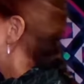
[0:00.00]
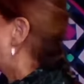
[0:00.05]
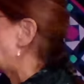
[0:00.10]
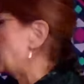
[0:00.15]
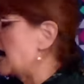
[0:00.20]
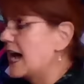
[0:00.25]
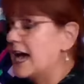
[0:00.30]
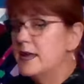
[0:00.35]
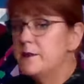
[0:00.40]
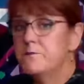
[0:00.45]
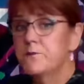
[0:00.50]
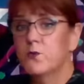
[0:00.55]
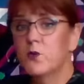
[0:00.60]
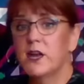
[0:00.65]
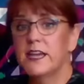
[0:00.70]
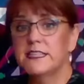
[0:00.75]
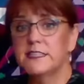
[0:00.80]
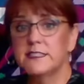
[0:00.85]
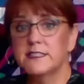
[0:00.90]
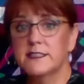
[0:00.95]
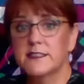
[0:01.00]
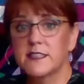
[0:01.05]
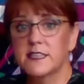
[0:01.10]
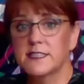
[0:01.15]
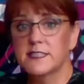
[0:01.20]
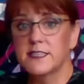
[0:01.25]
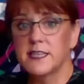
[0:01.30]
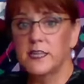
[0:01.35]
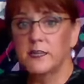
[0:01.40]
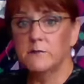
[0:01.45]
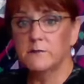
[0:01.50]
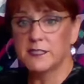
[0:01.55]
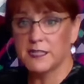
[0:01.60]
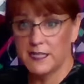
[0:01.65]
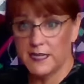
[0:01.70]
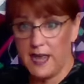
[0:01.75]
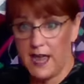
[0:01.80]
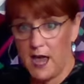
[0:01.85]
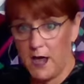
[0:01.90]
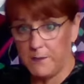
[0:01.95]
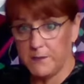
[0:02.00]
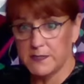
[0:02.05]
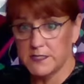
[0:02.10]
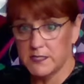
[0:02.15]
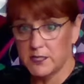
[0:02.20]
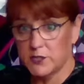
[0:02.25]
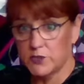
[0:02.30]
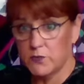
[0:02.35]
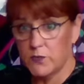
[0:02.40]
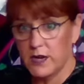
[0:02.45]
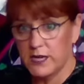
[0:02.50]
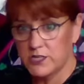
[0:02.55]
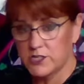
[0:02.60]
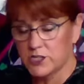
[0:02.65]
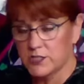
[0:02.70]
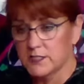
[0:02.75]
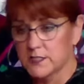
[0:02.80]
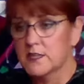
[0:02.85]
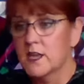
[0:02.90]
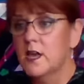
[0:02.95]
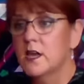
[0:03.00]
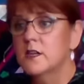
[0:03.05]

I pressed the seams in opposite directions.